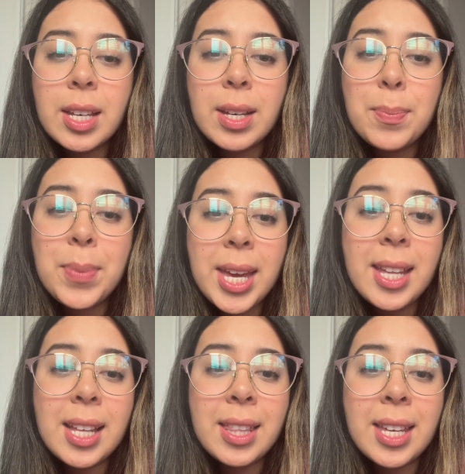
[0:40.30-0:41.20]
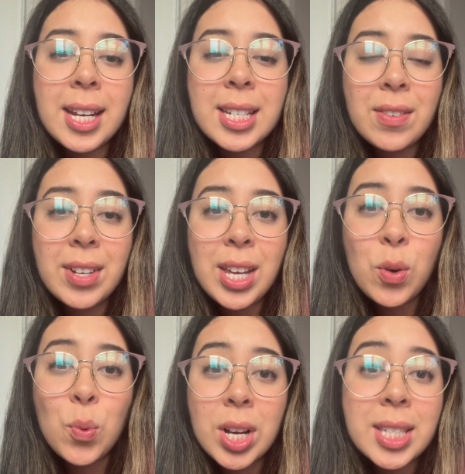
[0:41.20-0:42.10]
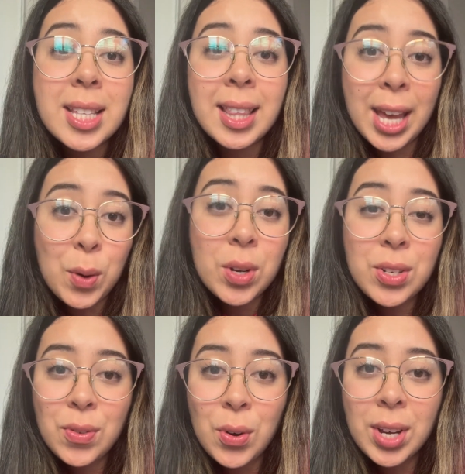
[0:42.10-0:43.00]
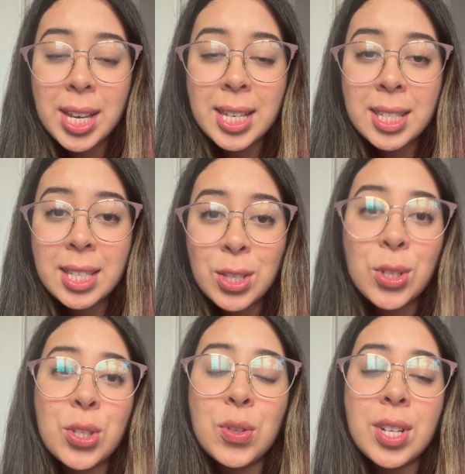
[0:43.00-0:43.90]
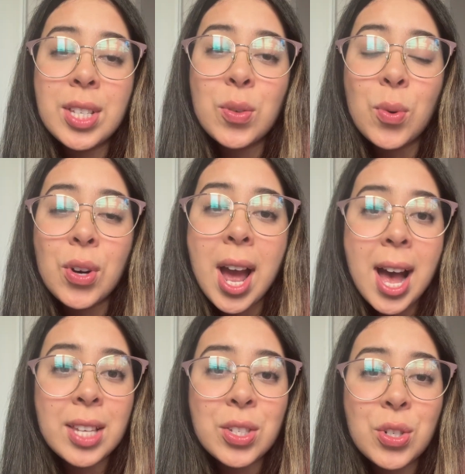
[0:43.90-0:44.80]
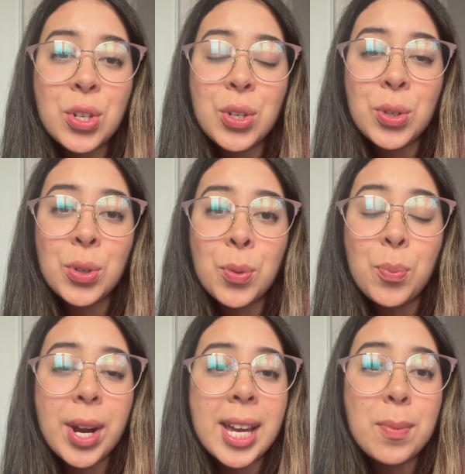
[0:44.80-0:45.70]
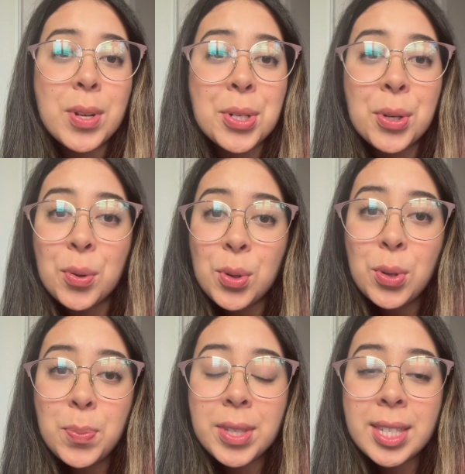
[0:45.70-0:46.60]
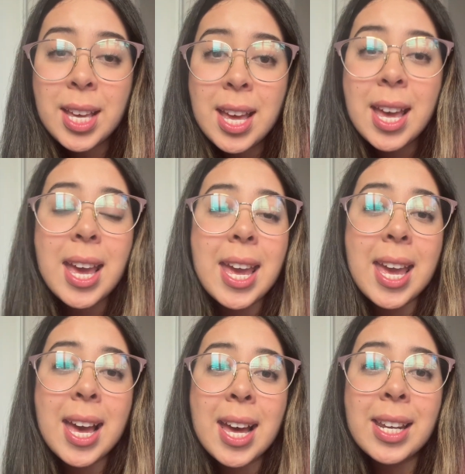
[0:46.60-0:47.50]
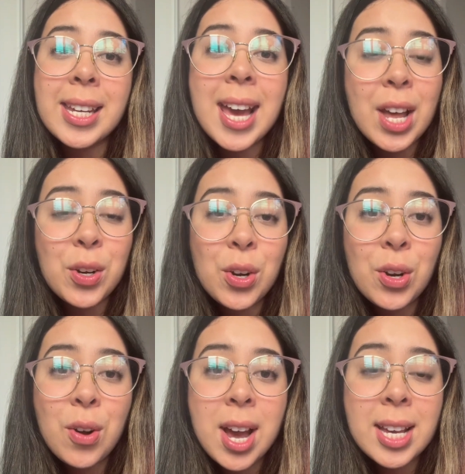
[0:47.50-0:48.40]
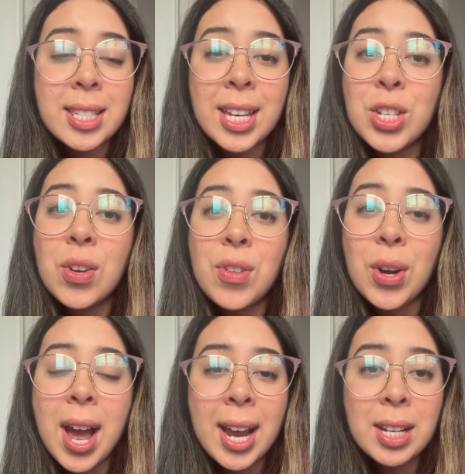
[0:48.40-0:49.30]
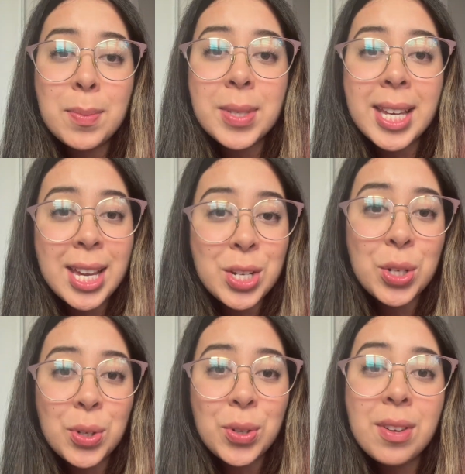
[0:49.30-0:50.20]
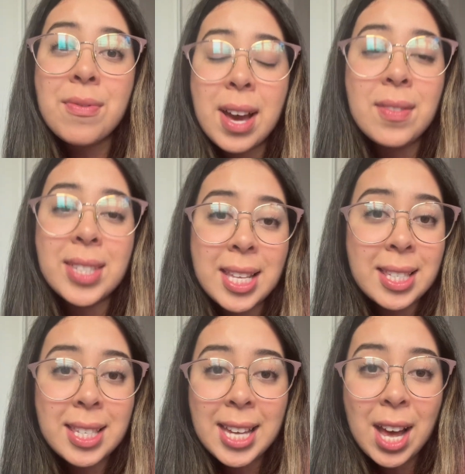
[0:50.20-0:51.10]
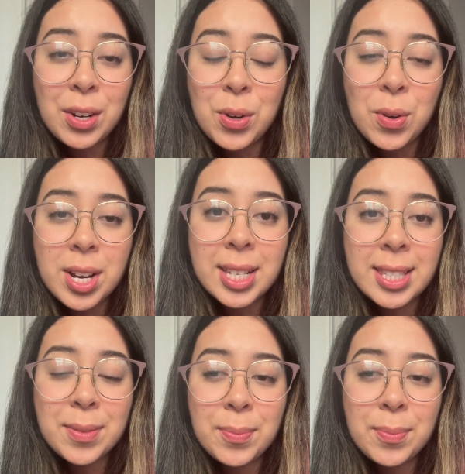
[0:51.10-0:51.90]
Being that the activity was language focused, the students were asked to break up into groups and categorize each of their items into the five senses categories.